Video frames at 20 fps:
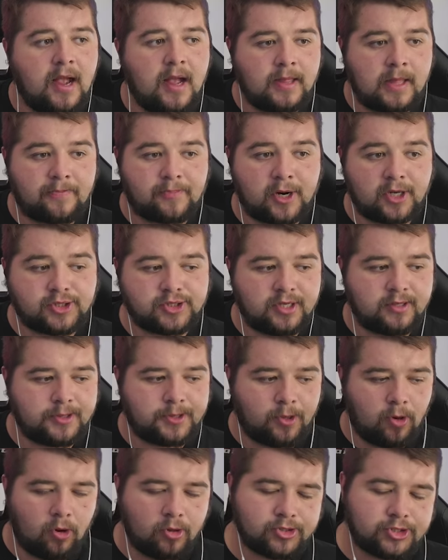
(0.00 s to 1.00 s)
The pressing
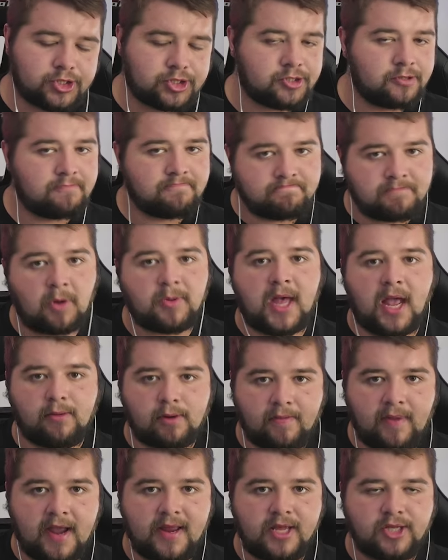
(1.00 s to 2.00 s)
forwards, well, they
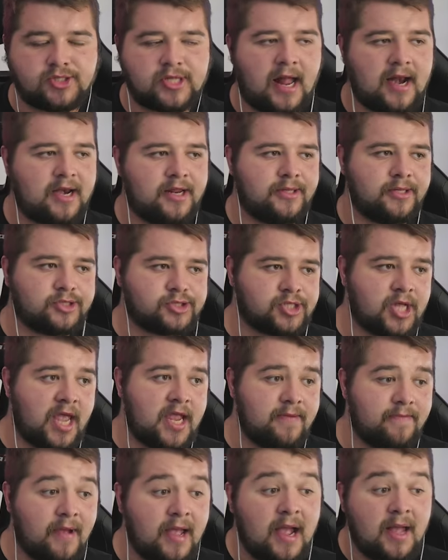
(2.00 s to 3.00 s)
remain exactly the
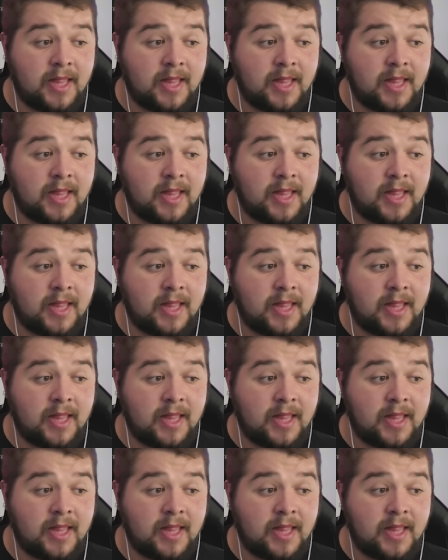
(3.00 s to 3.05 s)
same.